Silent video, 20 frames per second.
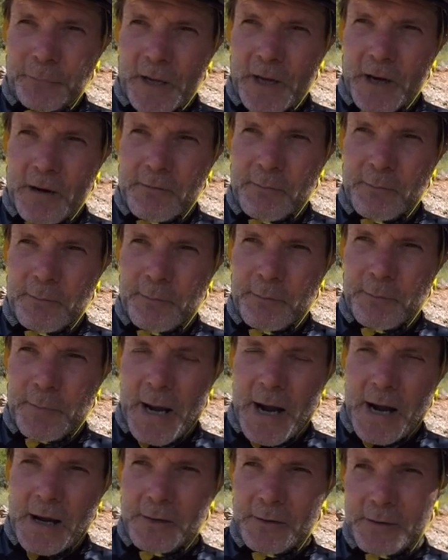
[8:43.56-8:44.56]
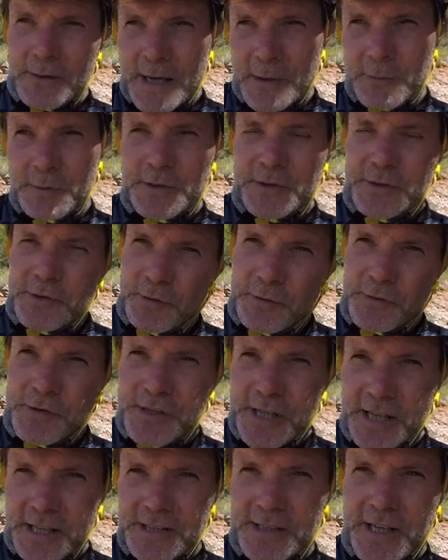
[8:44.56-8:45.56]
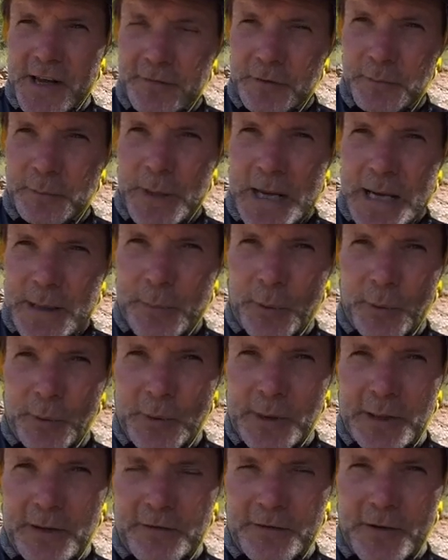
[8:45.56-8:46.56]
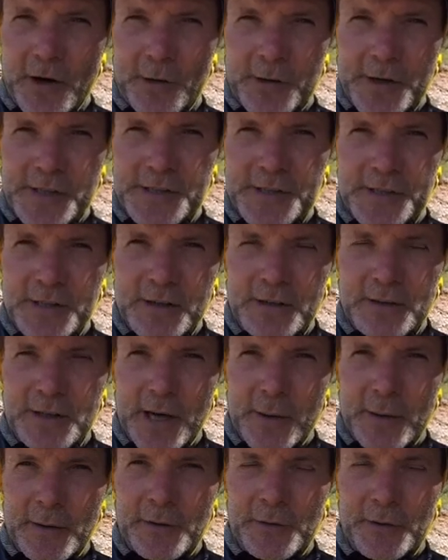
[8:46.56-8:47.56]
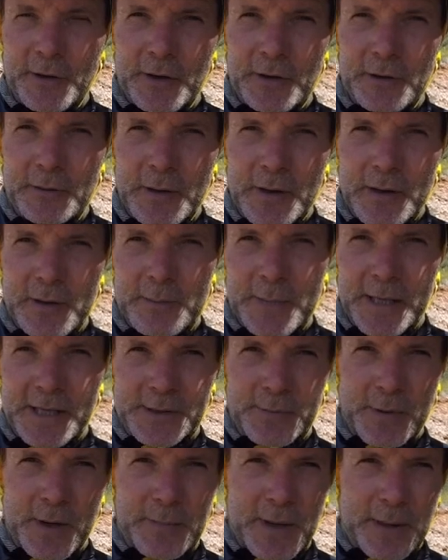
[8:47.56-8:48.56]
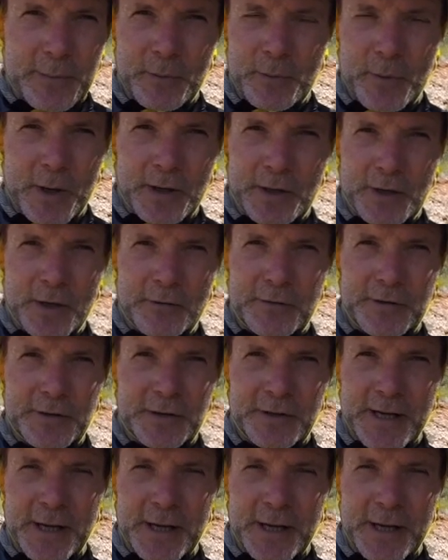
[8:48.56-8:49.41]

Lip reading: about, it was sort of 6-7 people in the forest, going through bits where people weren't confident.